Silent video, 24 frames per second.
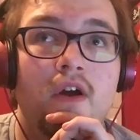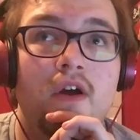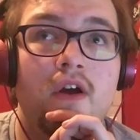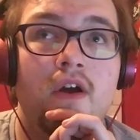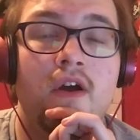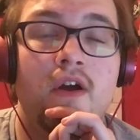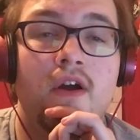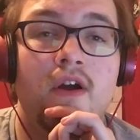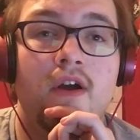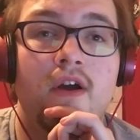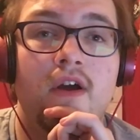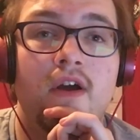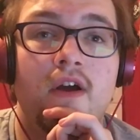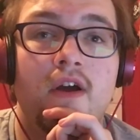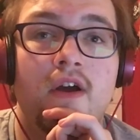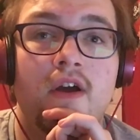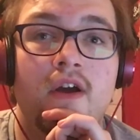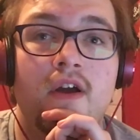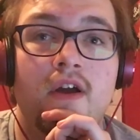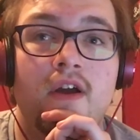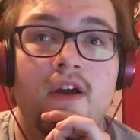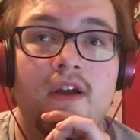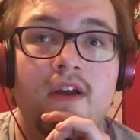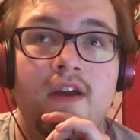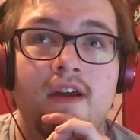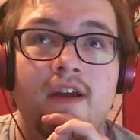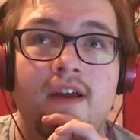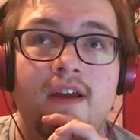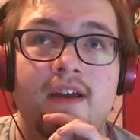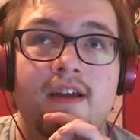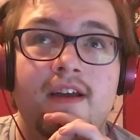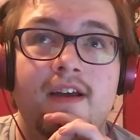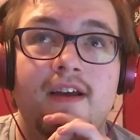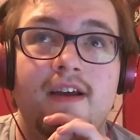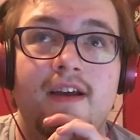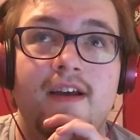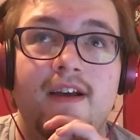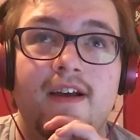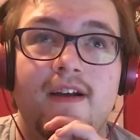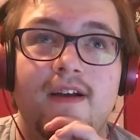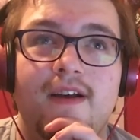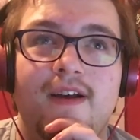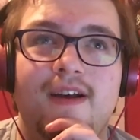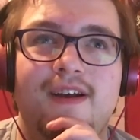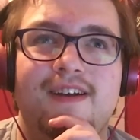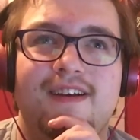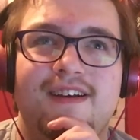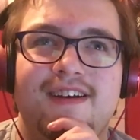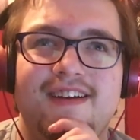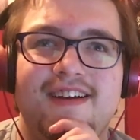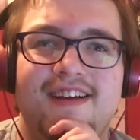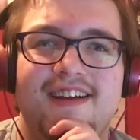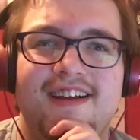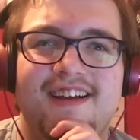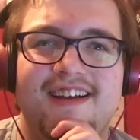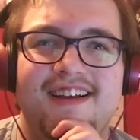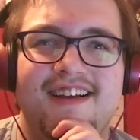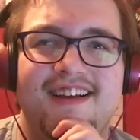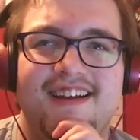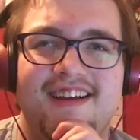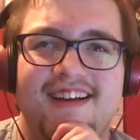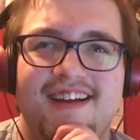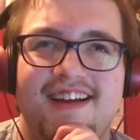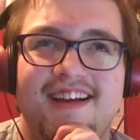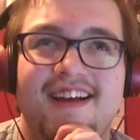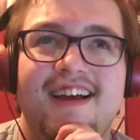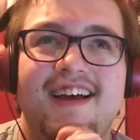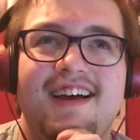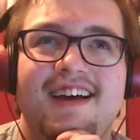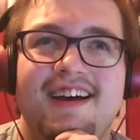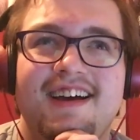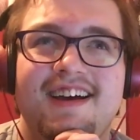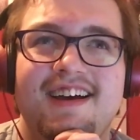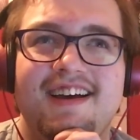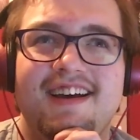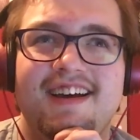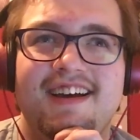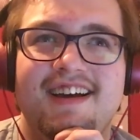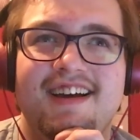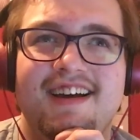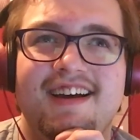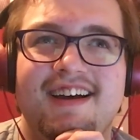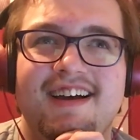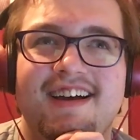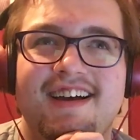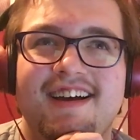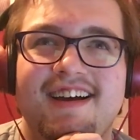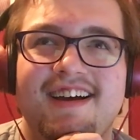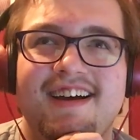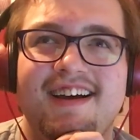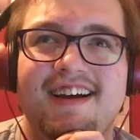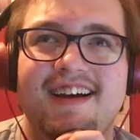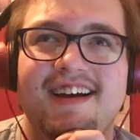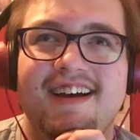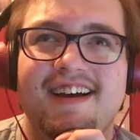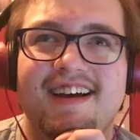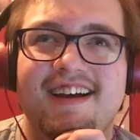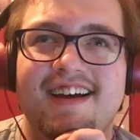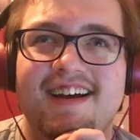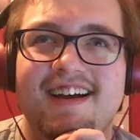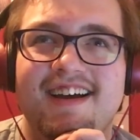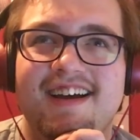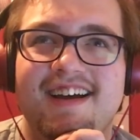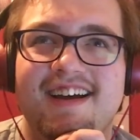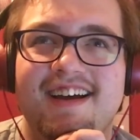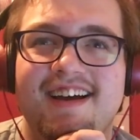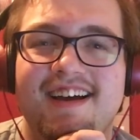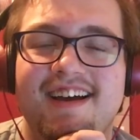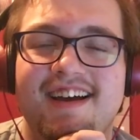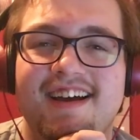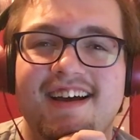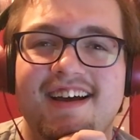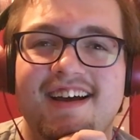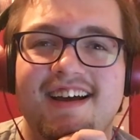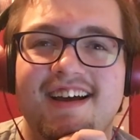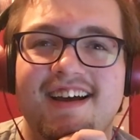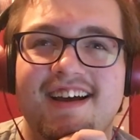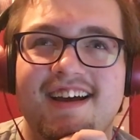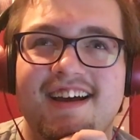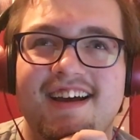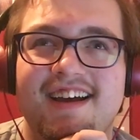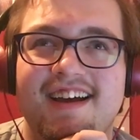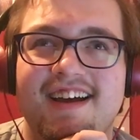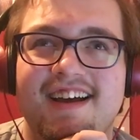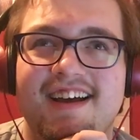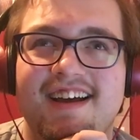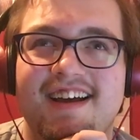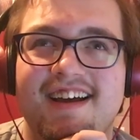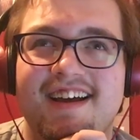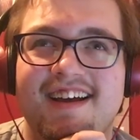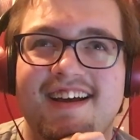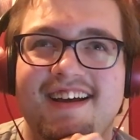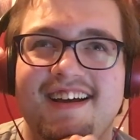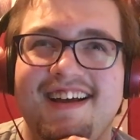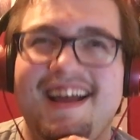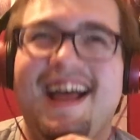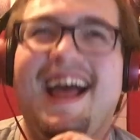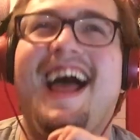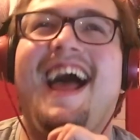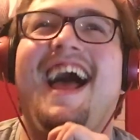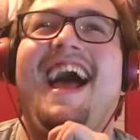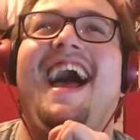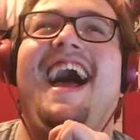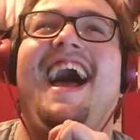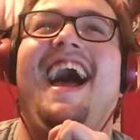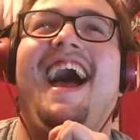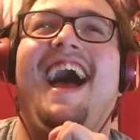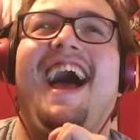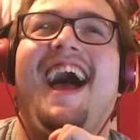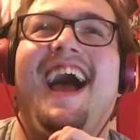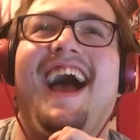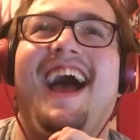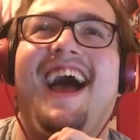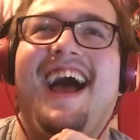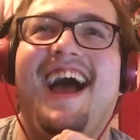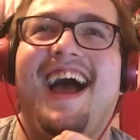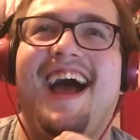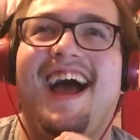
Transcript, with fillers: seem to know a lot about them. I didn't get this job because of my looks. I really, really believe that.